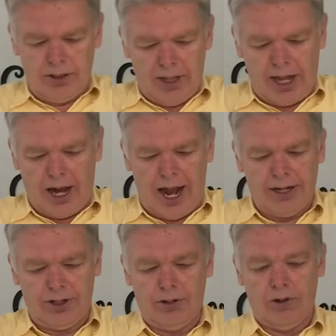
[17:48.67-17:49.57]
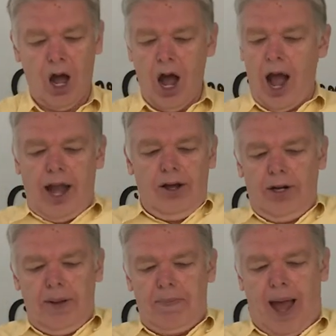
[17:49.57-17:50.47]
That I do. I
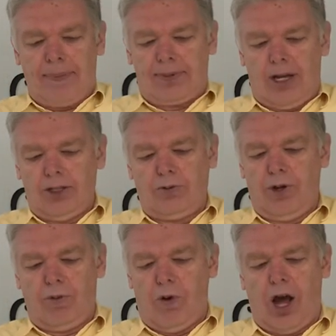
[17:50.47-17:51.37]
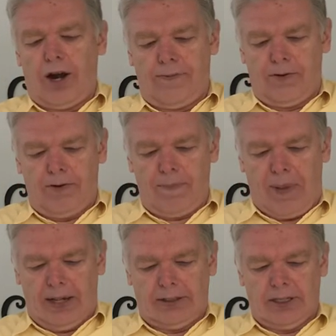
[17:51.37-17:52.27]
only baptize with water for
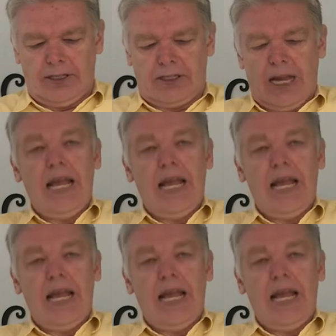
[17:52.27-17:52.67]
repentance.